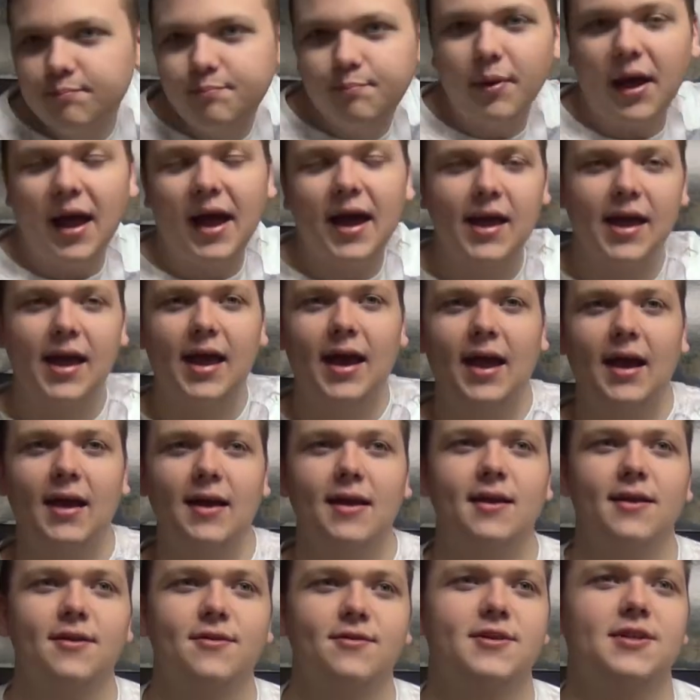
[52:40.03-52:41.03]

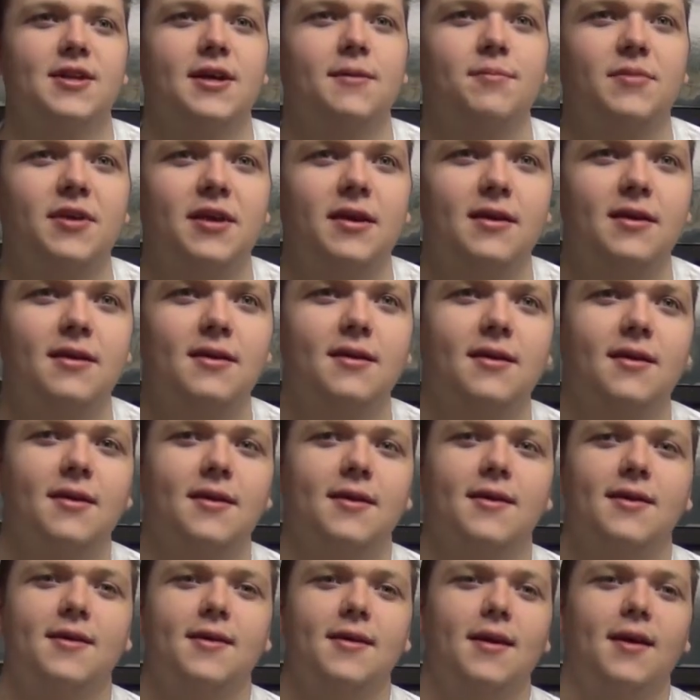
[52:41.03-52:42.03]
backhand it or something,
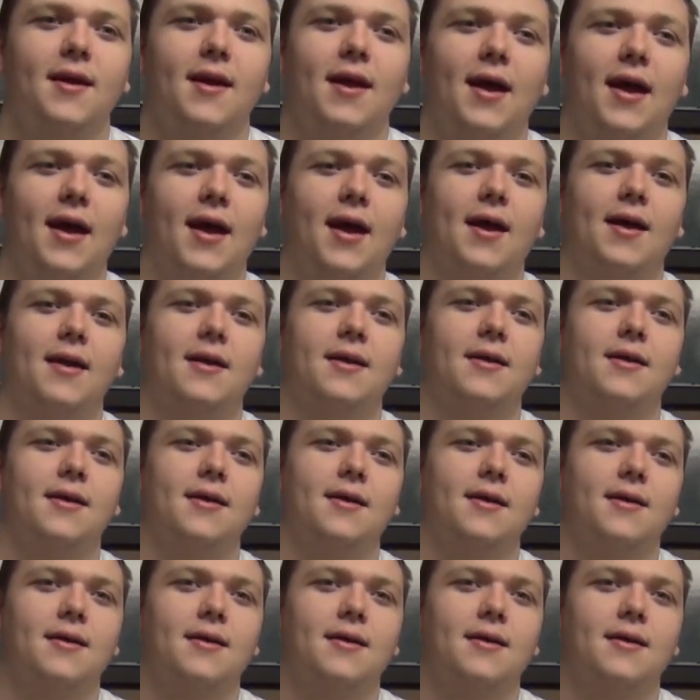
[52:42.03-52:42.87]
and